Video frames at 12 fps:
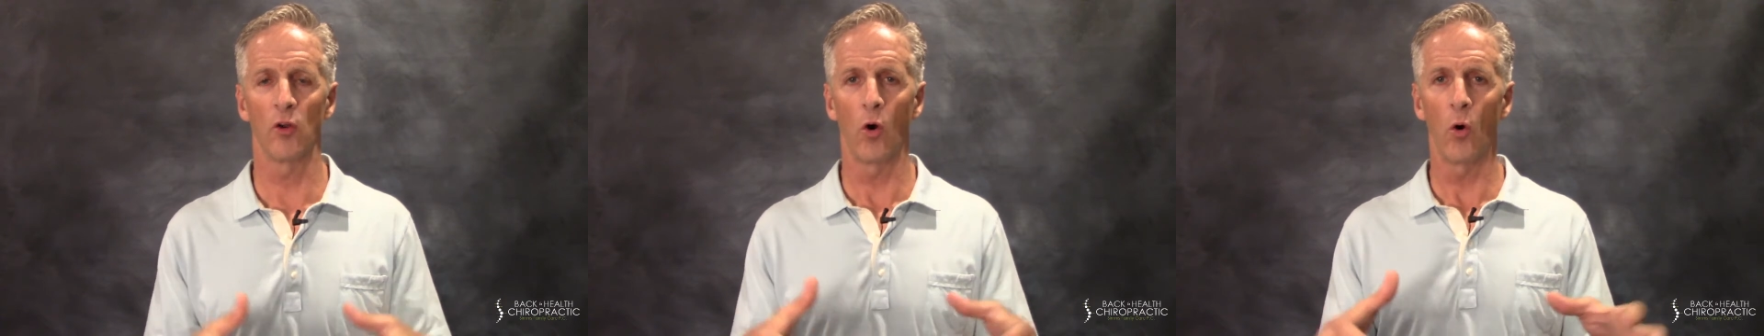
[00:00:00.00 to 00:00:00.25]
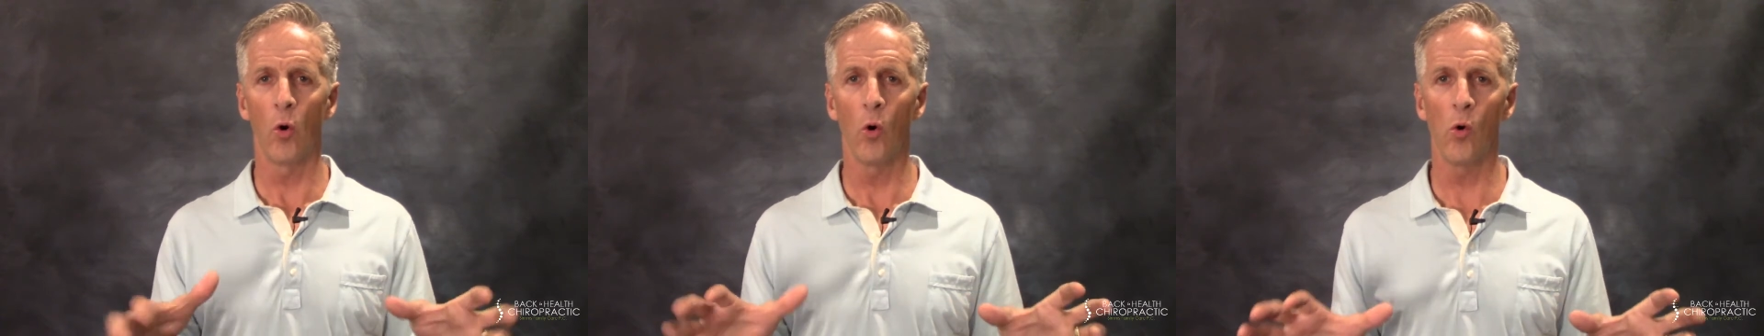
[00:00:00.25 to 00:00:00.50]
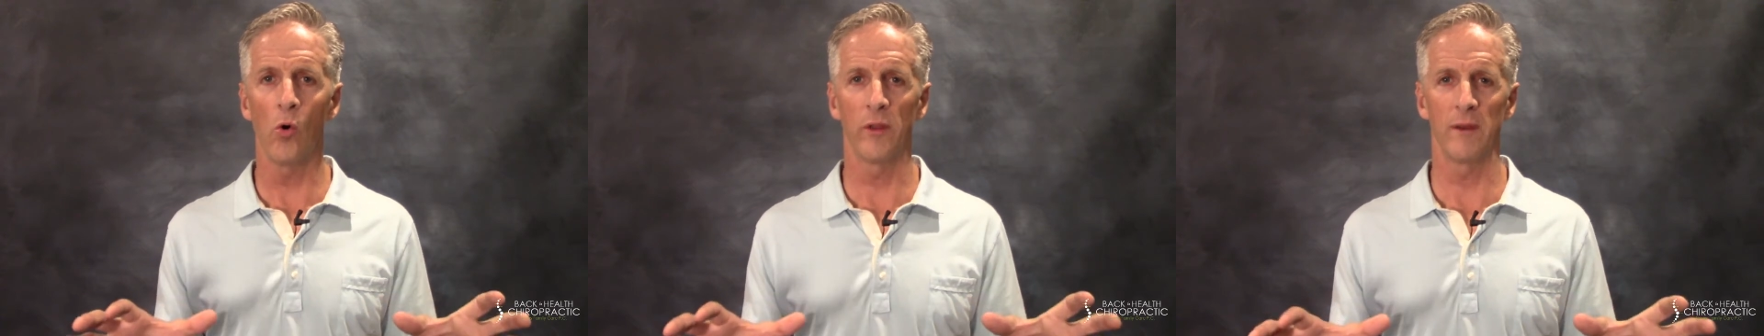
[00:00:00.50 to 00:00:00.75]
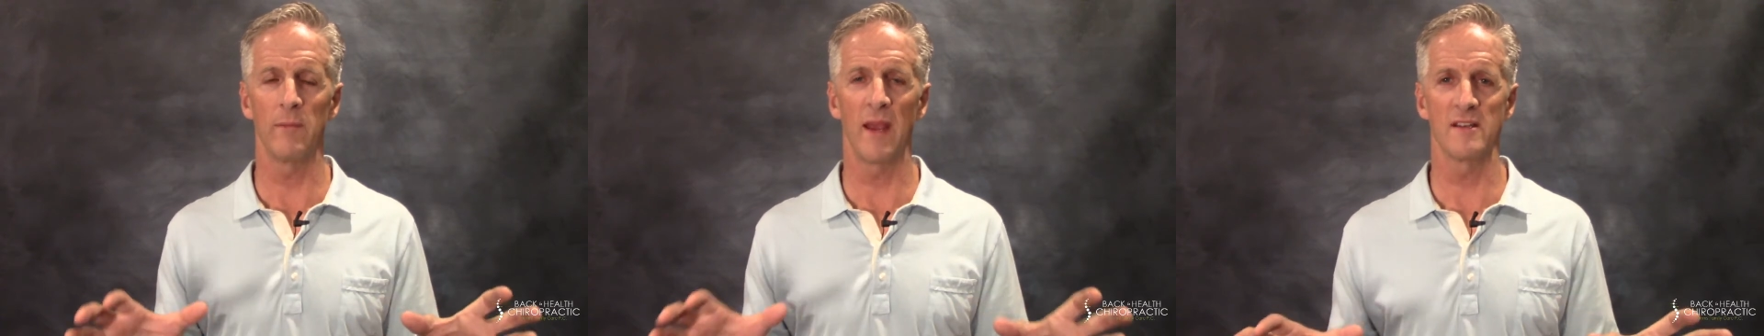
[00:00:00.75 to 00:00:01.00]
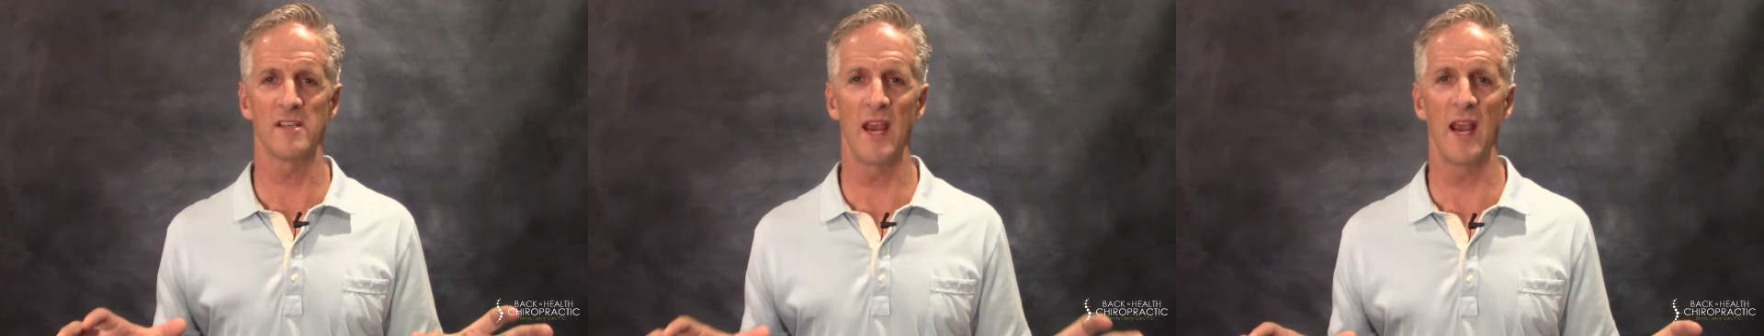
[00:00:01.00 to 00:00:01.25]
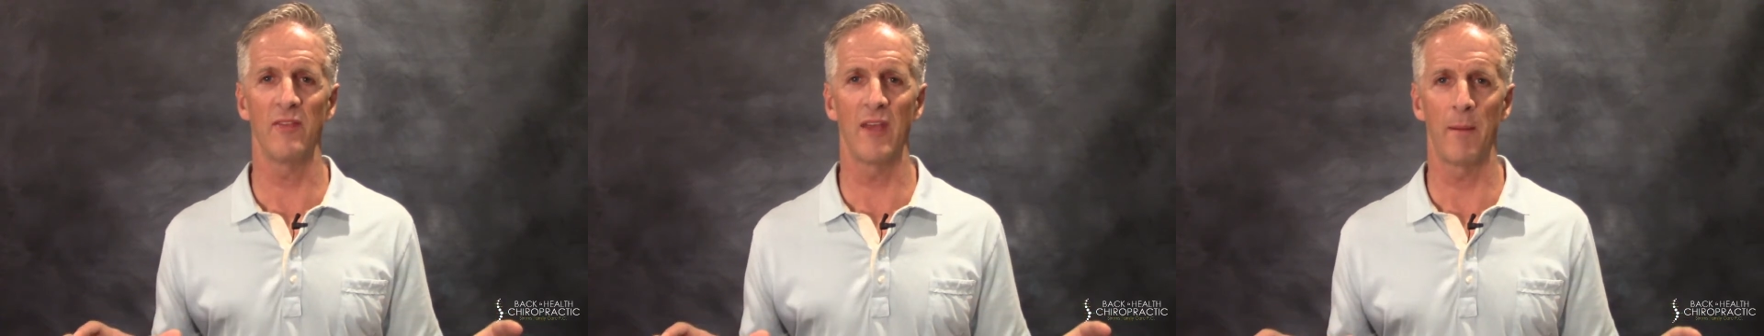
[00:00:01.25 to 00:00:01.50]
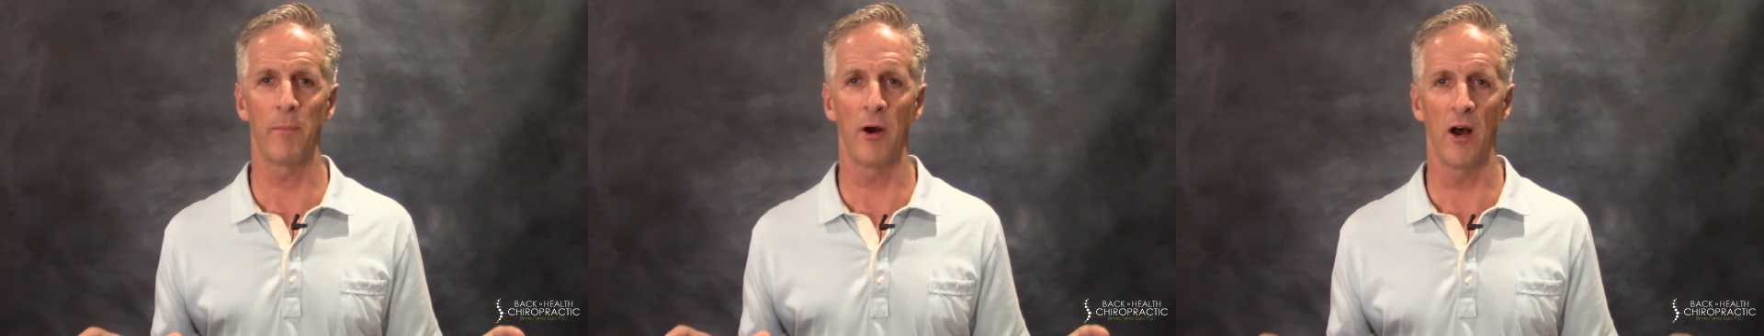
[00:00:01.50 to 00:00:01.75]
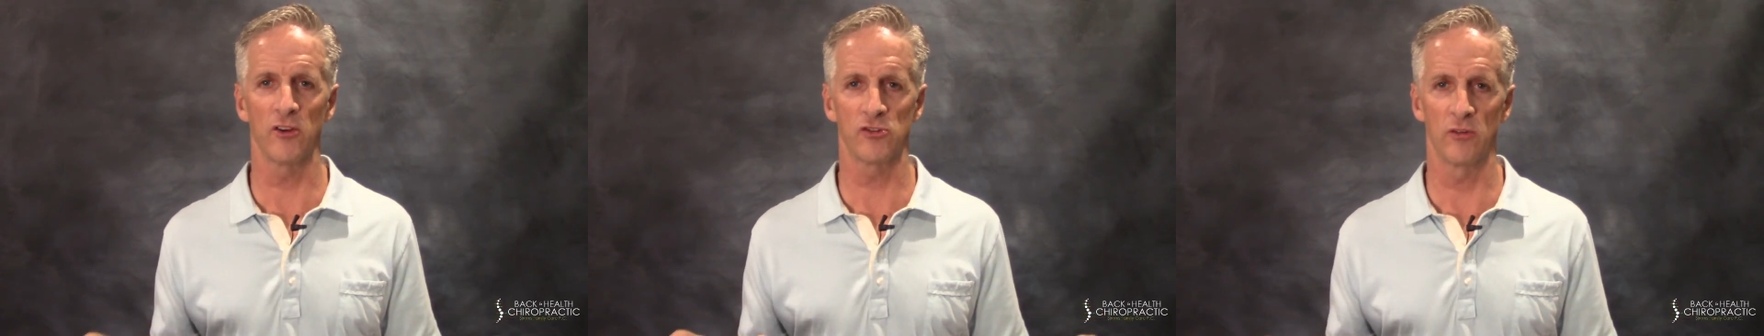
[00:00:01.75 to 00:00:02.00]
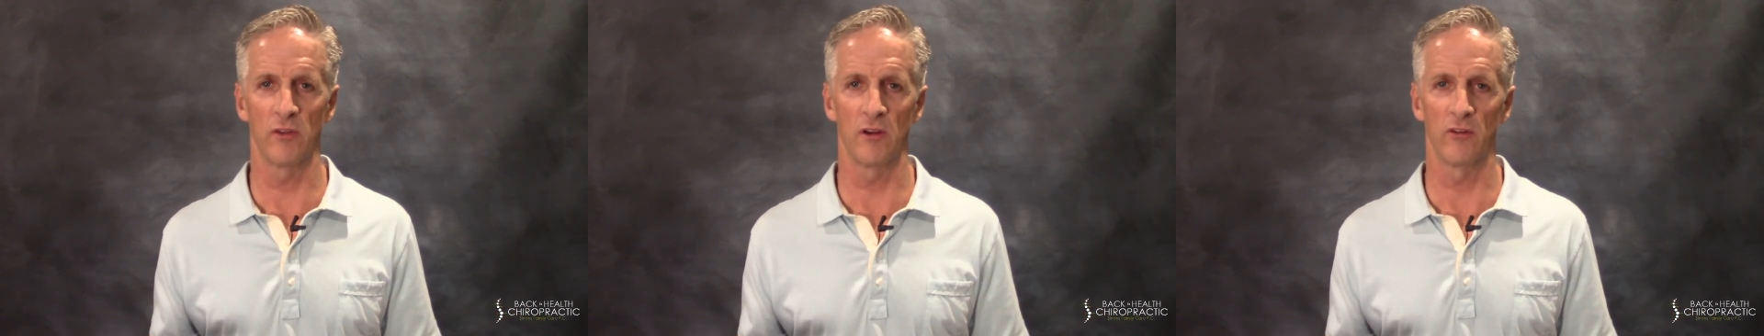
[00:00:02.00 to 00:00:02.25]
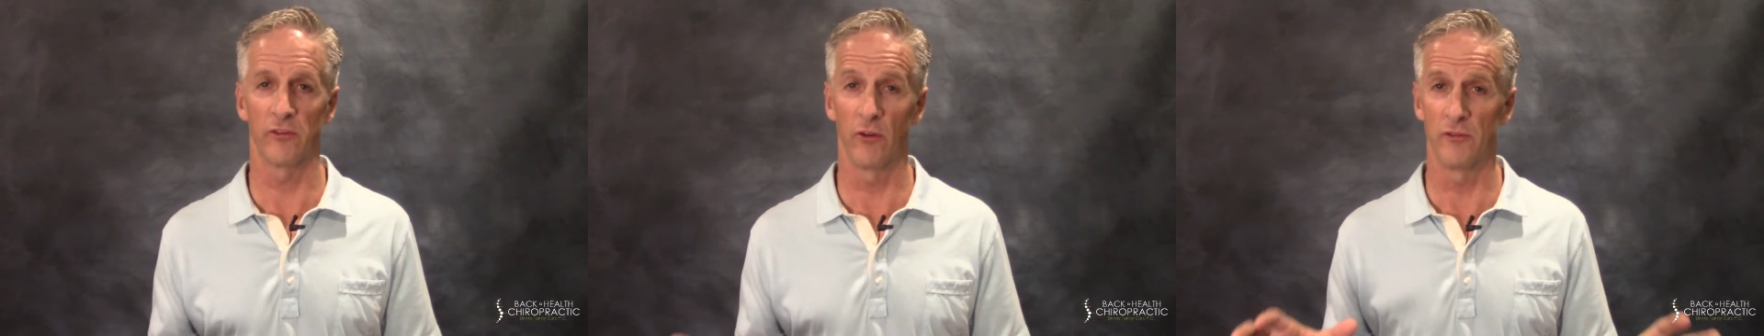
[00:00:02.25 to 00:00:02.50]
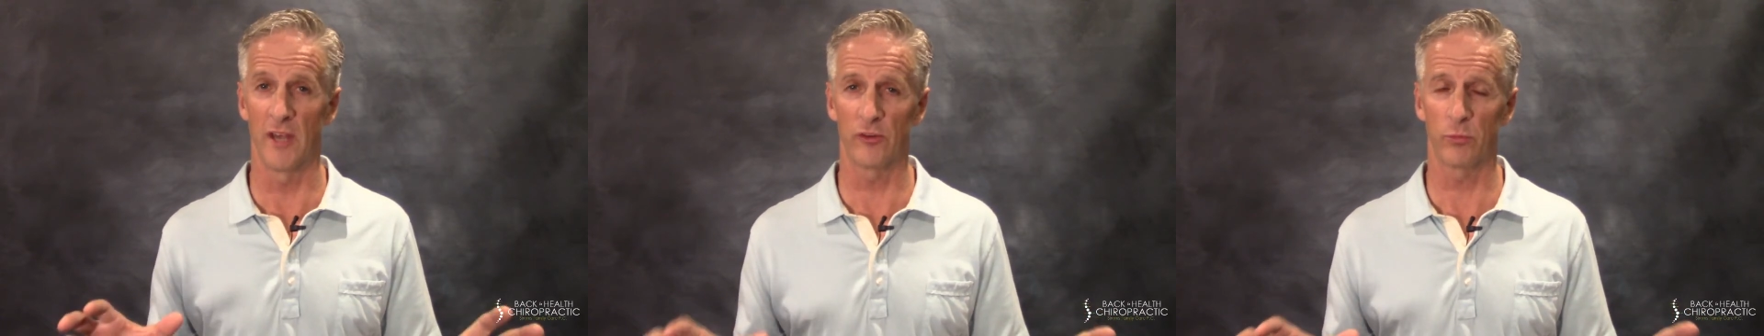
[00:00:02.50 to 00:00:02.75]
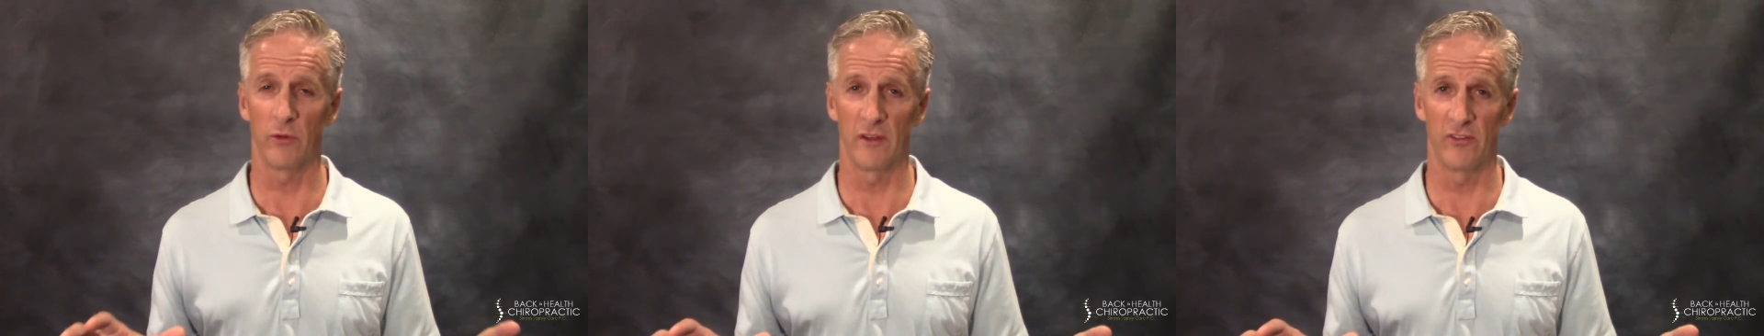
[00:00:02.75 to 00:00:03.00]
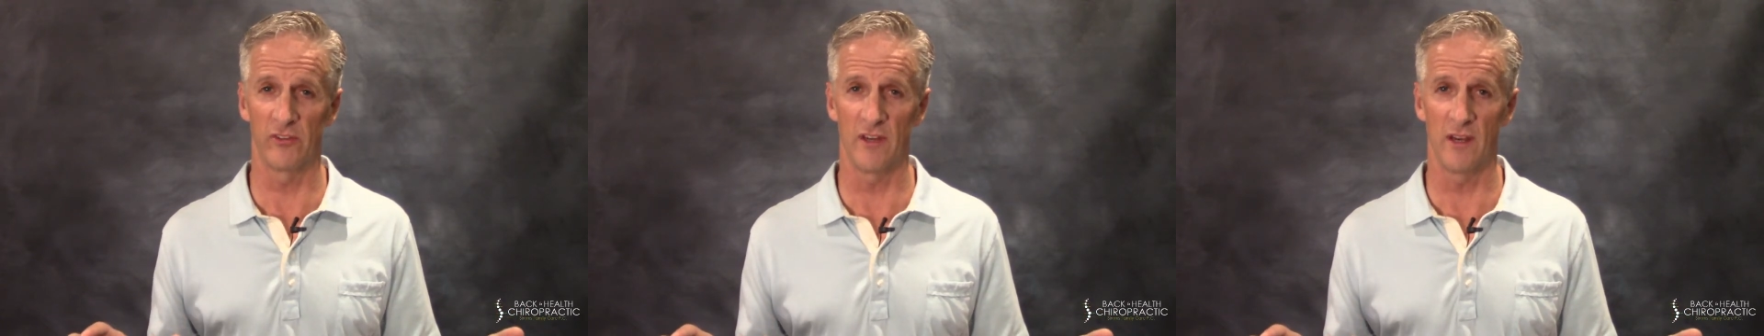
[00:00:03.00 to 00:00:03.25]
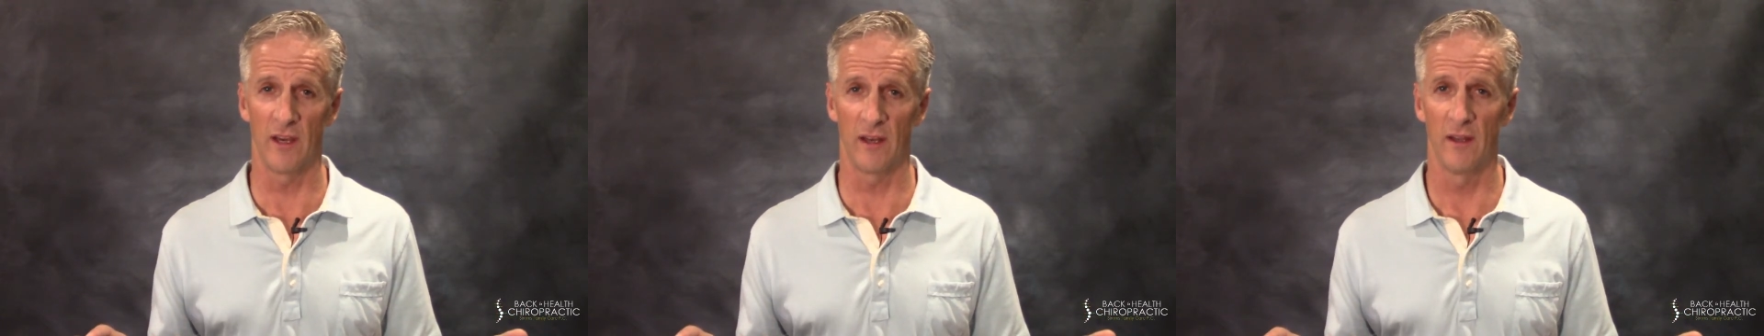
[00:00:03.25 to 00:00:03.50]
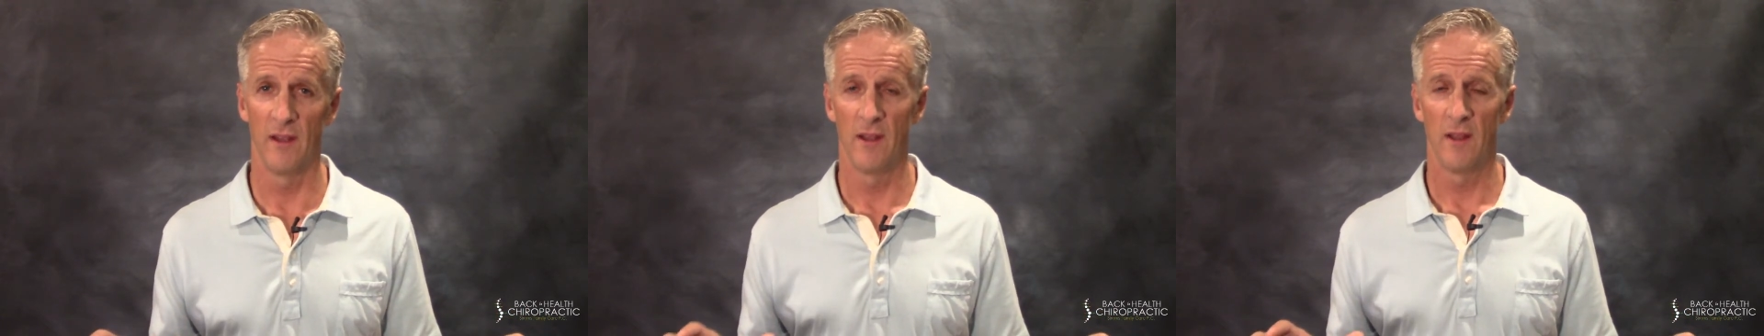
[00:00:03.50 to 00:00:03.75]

hold and maintain that posture that you're so desperately seeking.